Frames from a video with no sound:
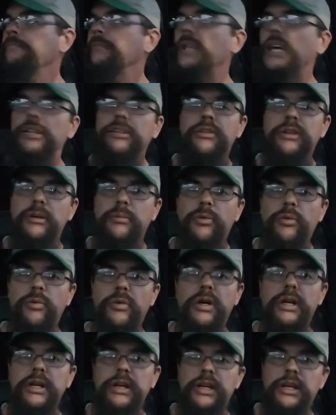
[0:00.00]
That's number
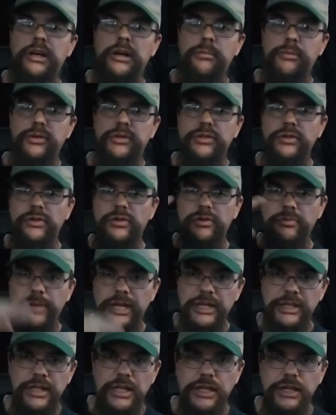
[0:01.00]
one. And then number two is
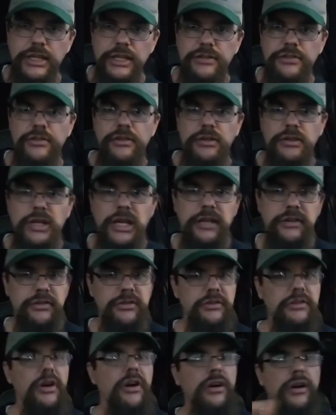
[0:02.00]
make that list and, and
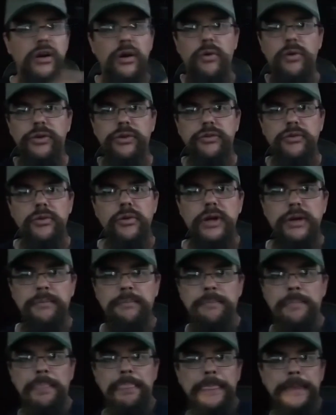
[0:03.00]
start going through it
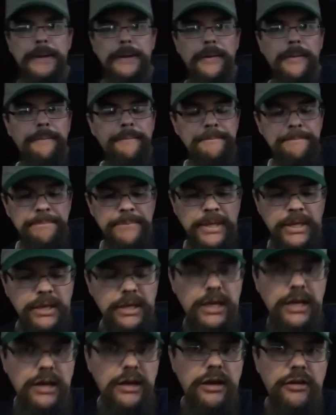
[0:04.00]
you know,
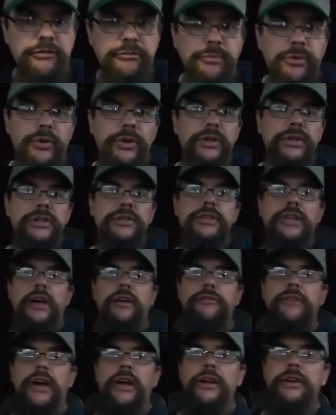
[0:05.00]
uh, of pulling
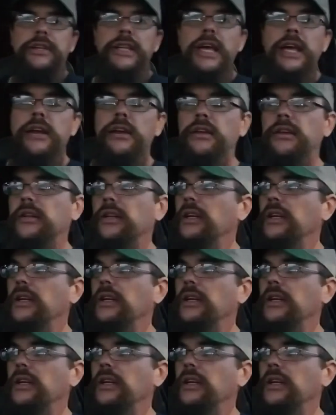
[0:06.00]
yourself out of debt.